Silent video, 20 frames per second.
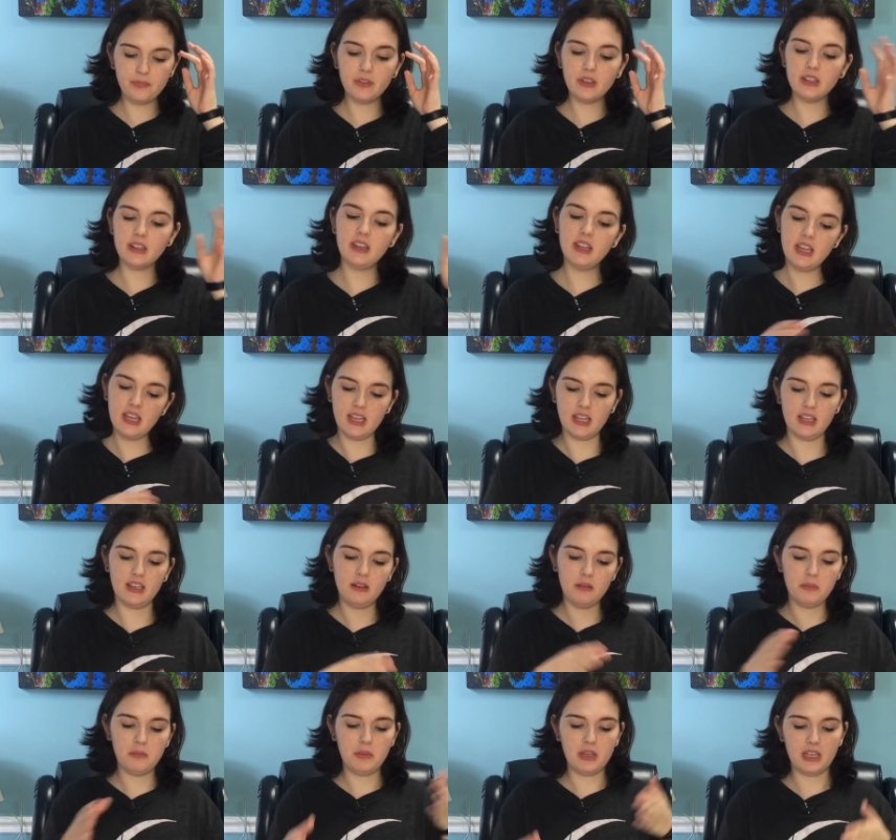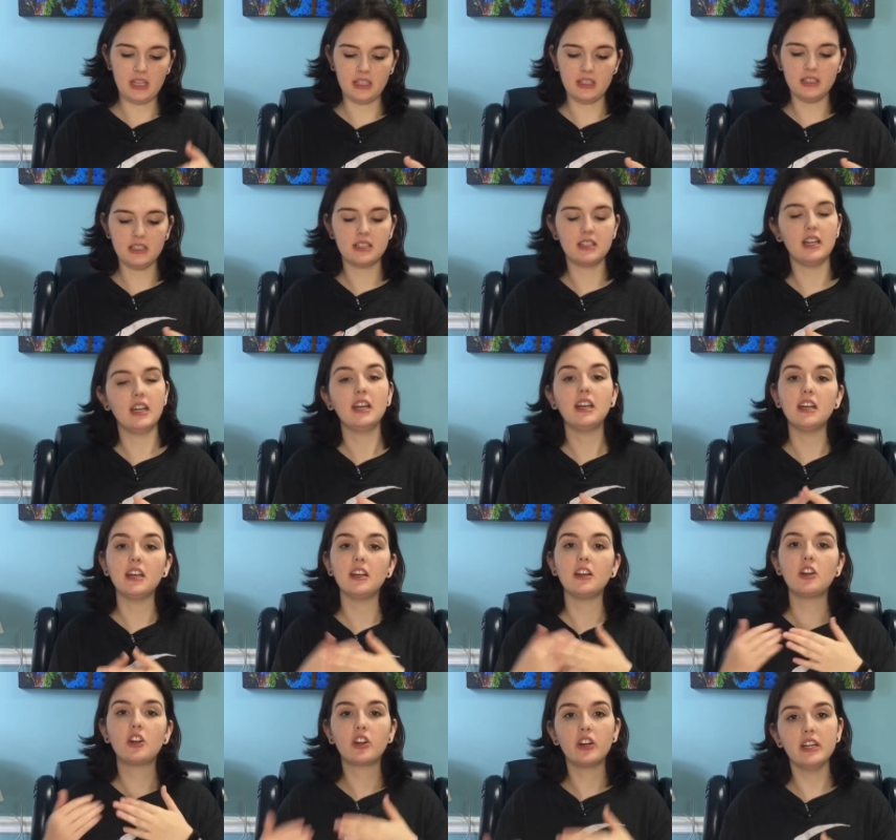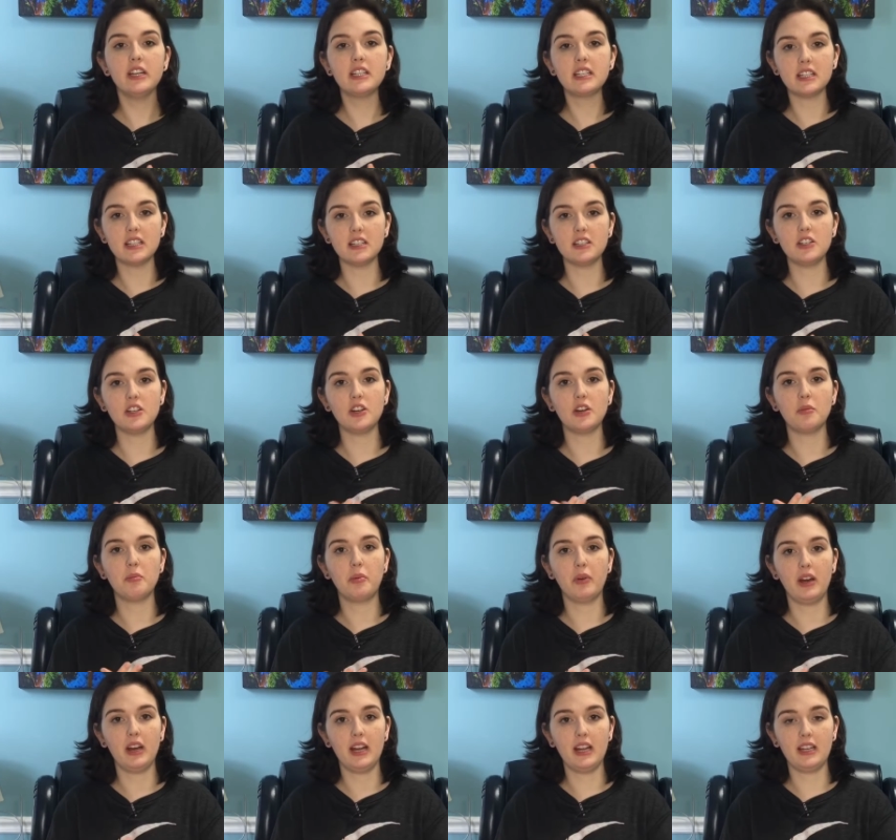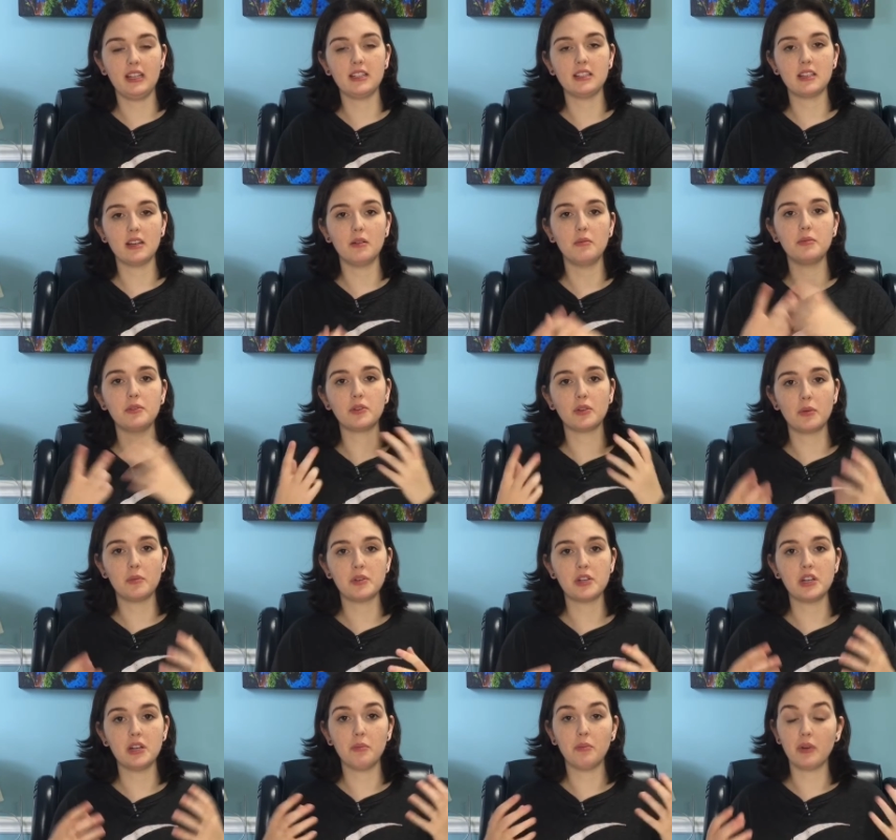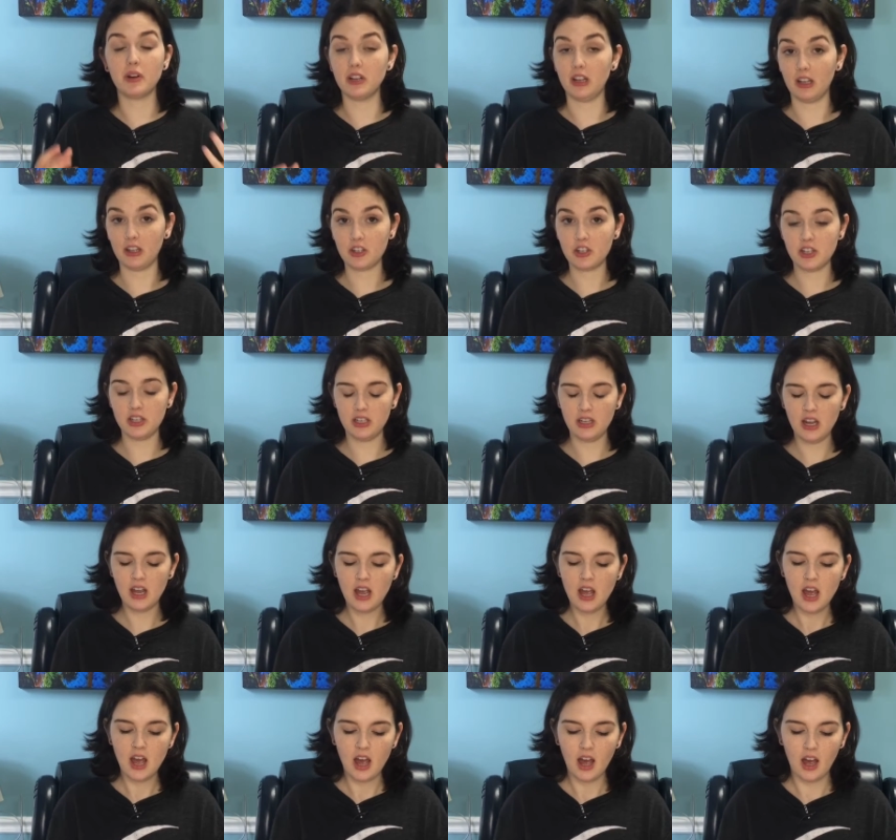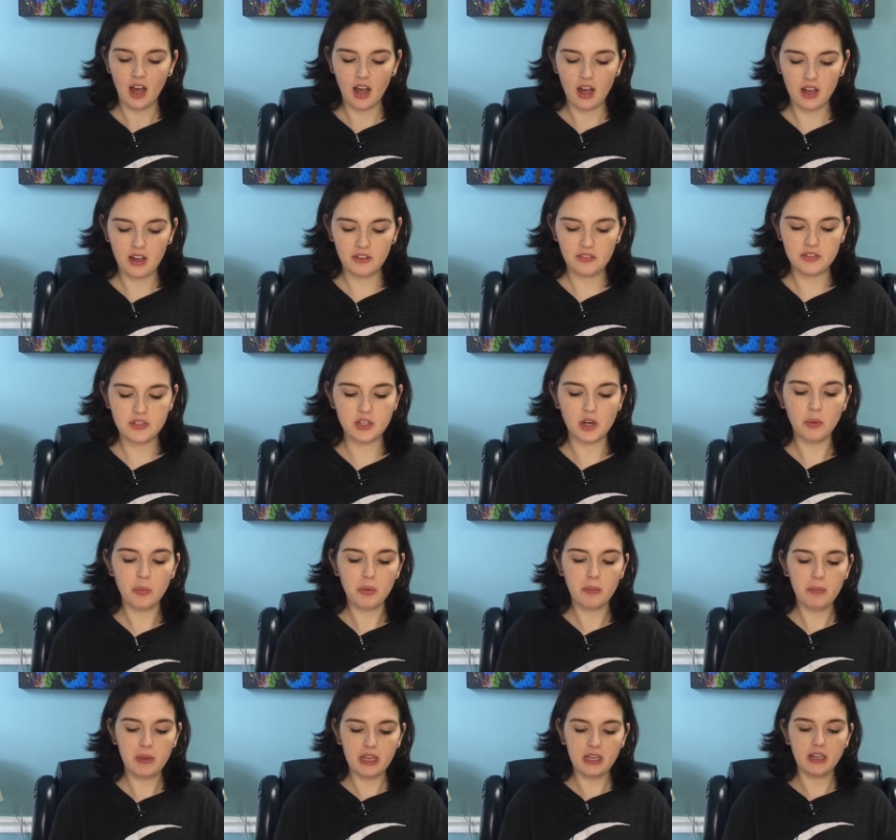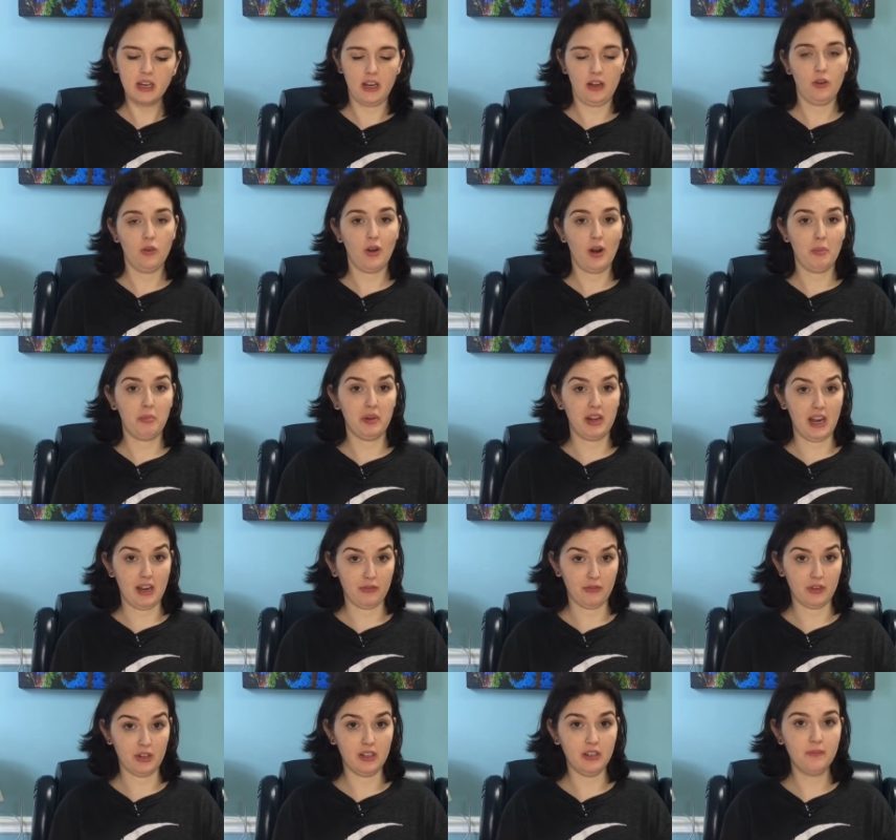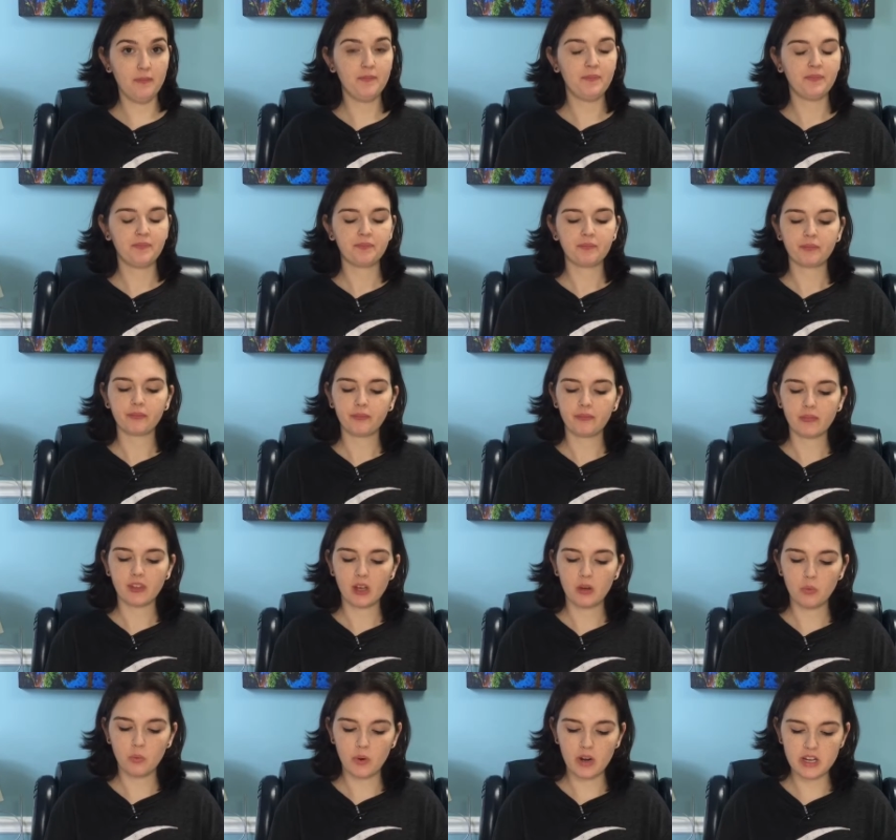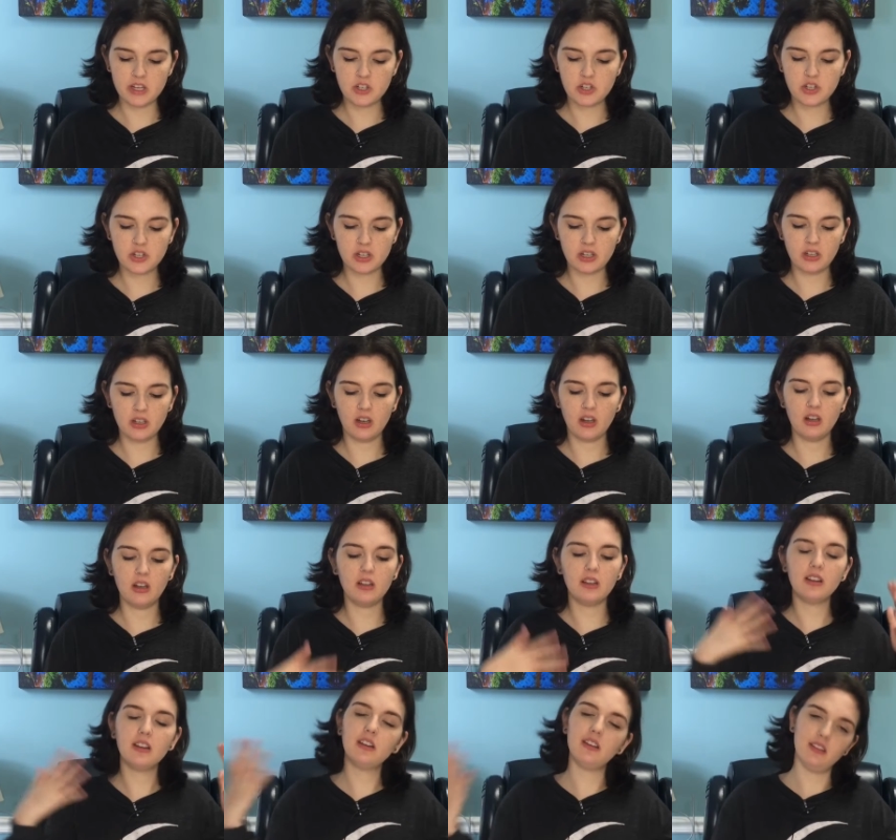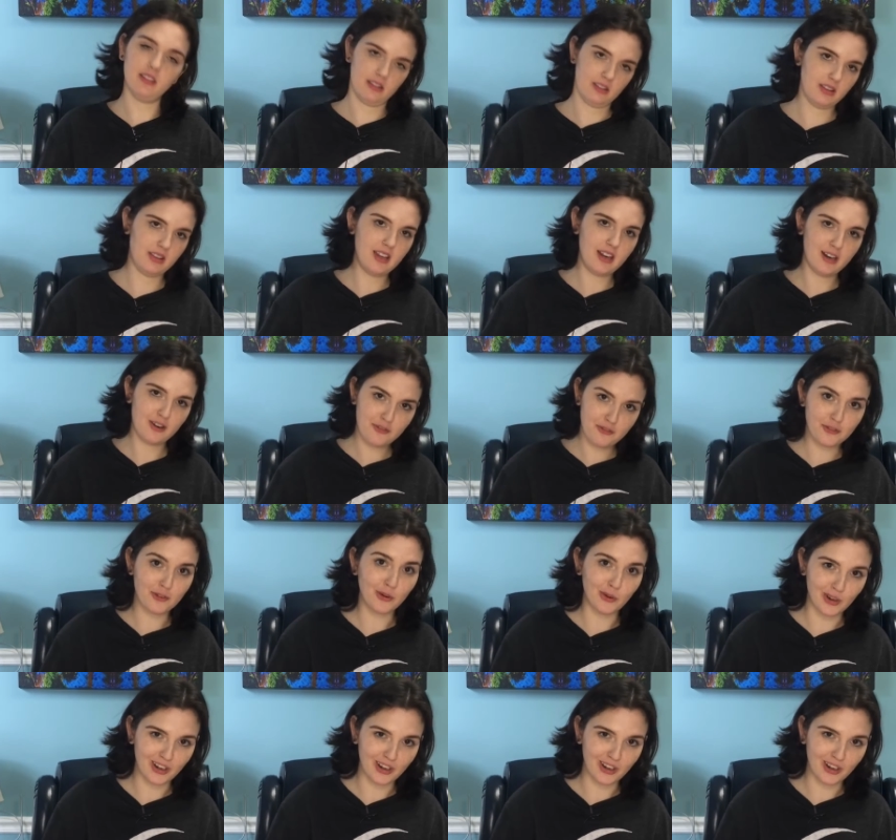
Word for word: then means that it increases your brain's absorption and production of dopamine and norepinephrine, which therefore